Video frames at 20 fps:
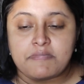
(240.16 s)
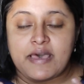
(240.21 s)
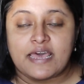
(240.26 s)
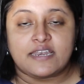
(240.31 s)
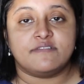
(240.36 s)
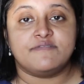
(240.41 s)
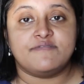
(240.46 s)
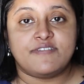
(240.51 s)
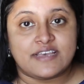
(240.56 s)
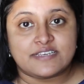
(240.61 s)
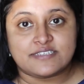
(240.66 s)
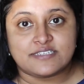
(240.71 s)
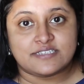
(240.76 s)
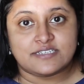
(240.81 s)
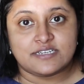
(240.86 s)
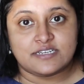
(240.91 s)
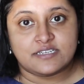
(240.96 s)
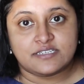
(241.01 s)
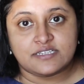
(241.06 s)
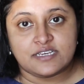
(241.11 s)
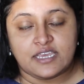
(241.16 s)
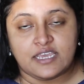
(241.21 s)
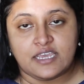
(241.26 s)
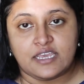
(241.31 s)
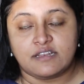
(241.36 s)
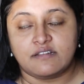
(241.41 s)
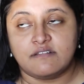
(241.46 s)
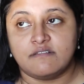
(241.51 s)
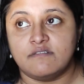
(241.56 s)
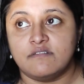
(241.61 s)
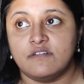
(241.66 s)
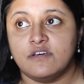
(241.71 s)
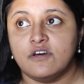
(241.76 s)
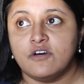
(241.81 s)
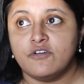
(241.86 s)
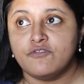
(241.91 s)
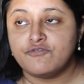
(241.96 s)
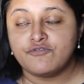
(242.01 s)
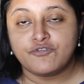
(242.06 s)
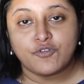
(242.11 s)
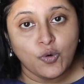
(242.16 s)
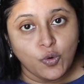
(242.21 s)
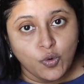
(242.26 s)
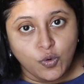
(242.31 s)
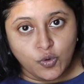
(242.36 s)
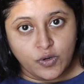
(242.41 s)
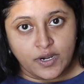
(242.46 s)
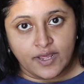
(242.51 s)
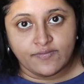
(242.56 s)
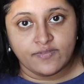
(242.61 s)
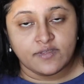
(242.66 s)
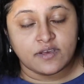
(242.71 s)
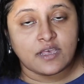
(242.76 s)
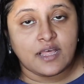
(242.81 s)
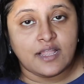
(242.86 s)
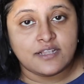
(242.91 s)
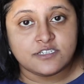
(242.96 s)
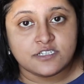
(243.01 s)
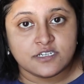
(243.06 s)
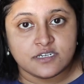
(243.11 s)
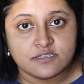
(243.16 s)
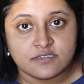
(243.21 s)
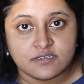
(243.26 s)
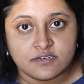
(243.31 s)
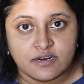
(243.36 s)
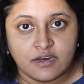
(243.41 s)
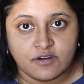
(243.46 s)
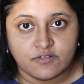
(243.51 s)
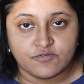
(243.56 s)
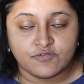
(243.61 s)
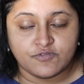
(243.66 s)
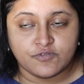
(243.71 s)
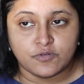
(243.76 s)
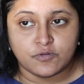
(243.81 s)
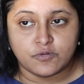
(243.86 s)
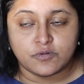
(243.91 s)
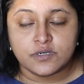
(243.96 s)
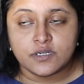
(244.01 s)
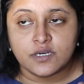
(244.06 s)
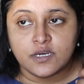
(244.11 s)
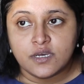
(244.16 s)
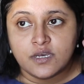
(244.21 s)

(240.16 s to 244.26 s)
manifested in food and the cultures around food,